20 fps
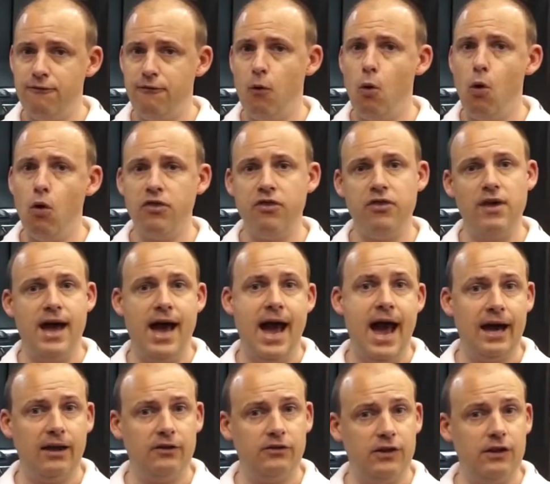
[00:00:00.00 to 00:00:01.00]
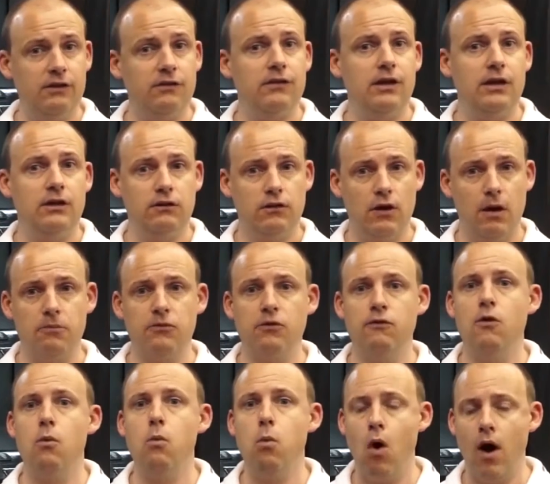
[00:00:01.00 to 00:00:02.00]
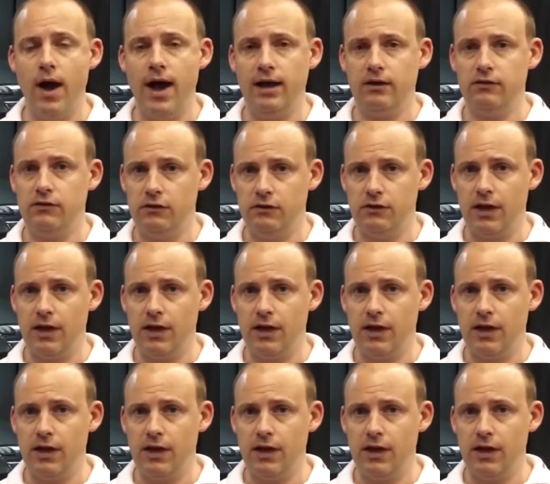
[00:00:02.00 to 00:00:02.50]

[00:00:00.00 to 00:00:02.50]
4th axis in terms of a Y-axis